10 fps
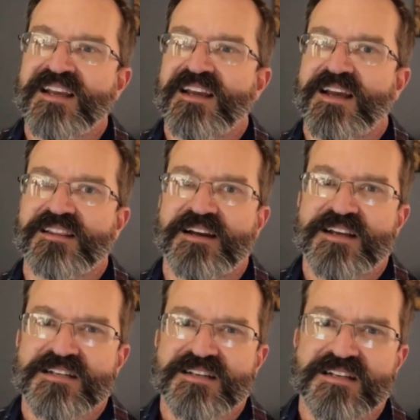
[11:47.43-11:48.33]
And like
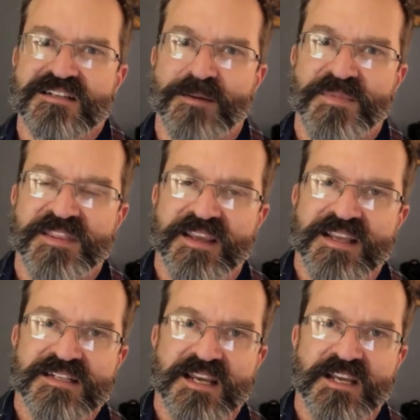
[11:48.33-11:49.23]
I said, something that
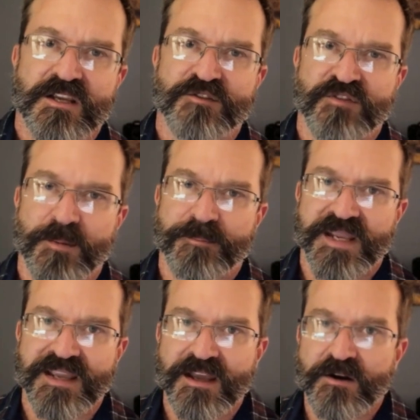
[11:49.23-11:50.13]
can take you from
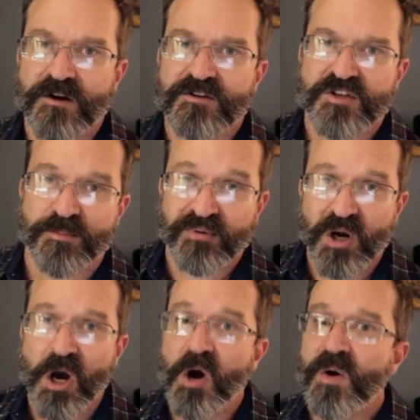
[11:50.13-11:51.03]
beginner to
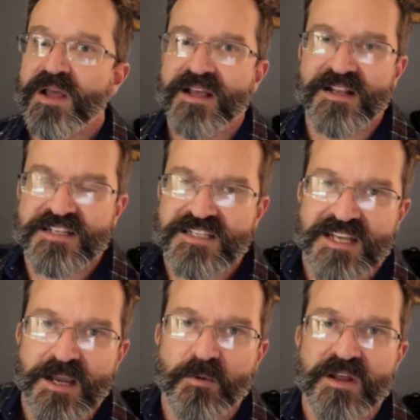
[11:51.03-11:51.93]
pro and
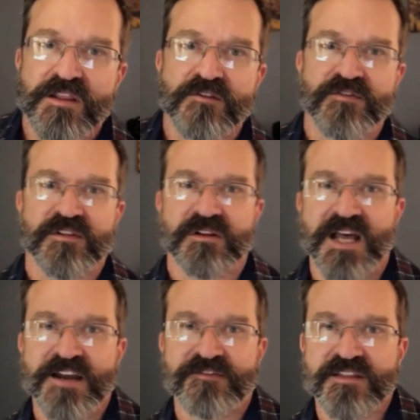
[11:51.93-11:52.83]
stay with you for the
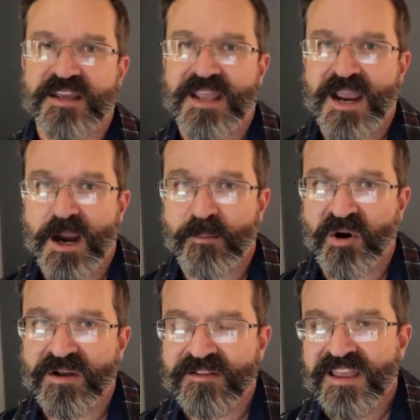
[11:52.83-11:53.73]
life of the
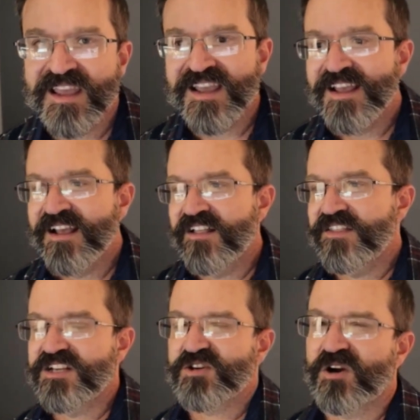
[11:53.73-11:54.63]
camera.
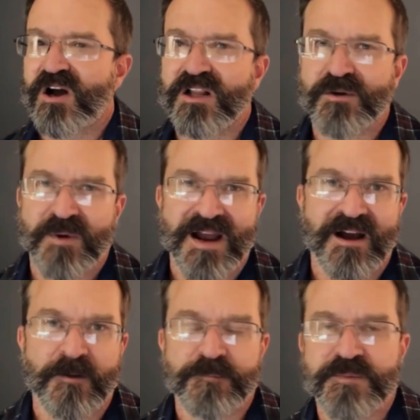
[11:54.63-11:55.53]
These are all
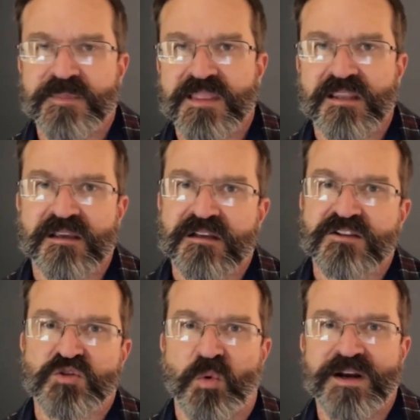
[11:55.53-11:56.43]
around
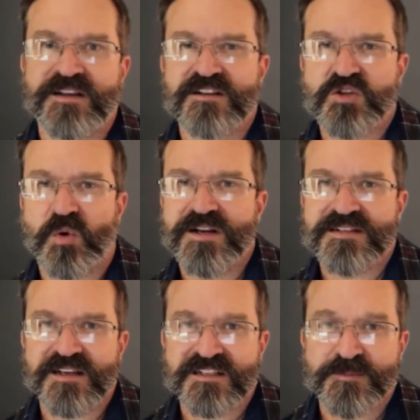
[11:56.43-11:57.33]
20 to
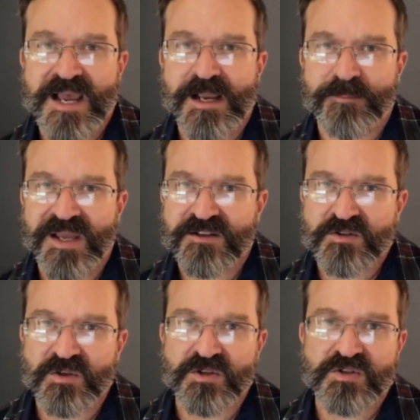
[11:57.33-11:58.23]
26
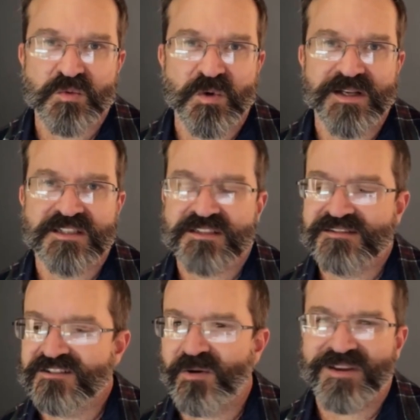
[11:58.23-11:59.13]
megapixels, which
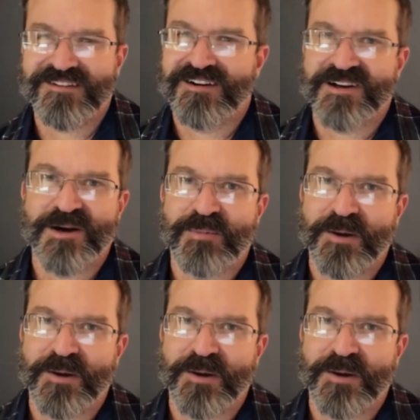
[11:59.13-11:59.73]
don't get hung up on